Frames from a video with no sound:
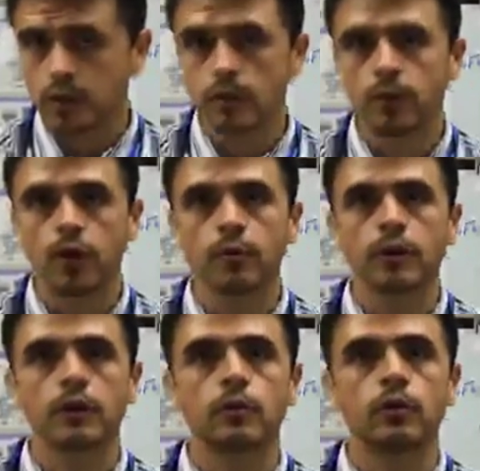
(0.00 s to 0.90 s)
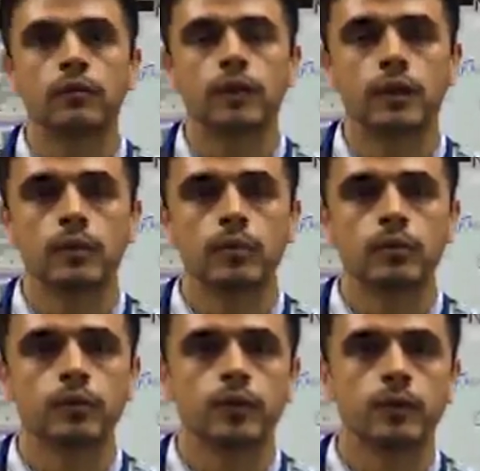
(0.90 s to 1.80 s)
department. We're
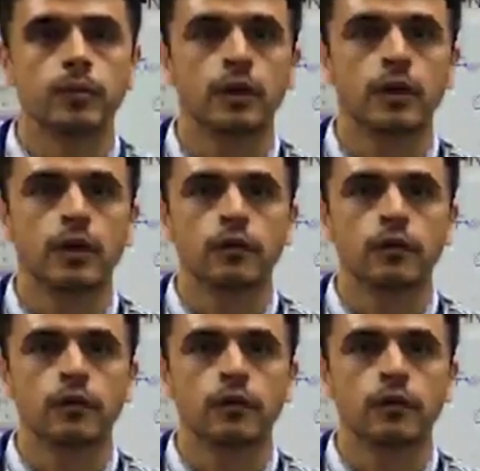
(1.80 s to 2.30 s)
available from